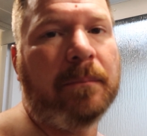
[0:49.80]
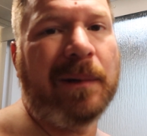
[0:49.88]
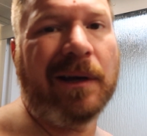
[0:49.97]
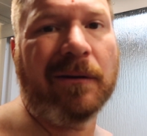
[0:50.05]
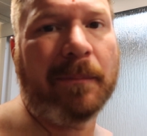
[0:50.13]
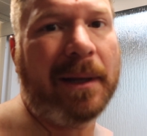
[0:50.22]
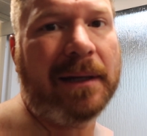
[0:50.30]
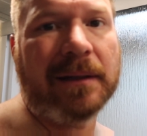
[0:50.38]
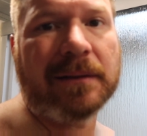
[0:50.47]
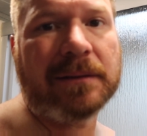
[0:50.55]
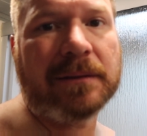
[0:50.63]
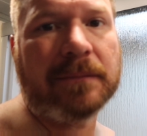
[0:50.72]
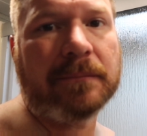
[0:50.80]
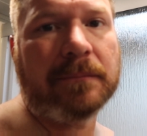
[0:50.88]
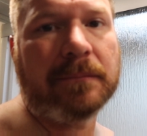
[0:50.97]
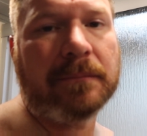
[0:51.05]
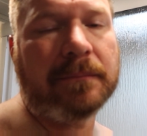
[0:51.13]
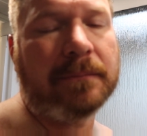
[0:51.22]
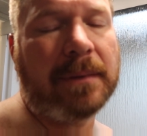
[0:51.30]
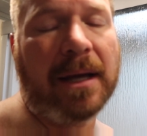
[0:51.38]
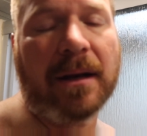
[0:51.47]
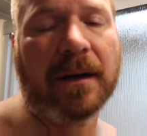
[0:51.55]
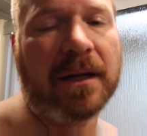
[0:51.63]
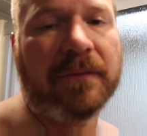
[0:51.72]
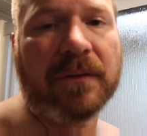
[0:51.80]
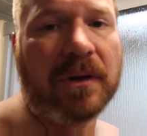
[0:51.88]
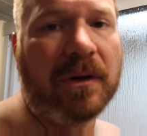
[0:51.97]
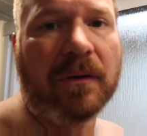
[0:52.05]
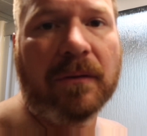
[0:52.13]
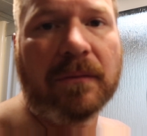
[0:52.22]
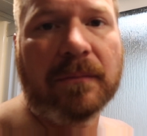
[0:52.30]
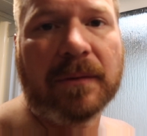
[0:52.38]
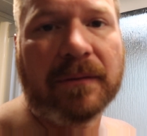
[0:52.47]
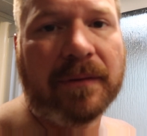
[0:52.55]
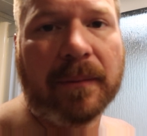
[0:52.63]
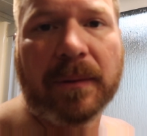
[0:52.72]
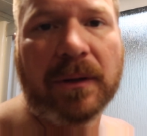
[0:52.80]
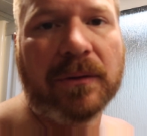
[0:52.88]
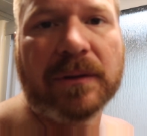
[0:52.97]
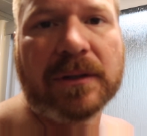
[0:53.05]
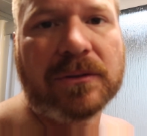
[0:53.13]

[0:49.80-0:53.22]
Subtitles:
Beard maintenance. I don't even know if I'm doing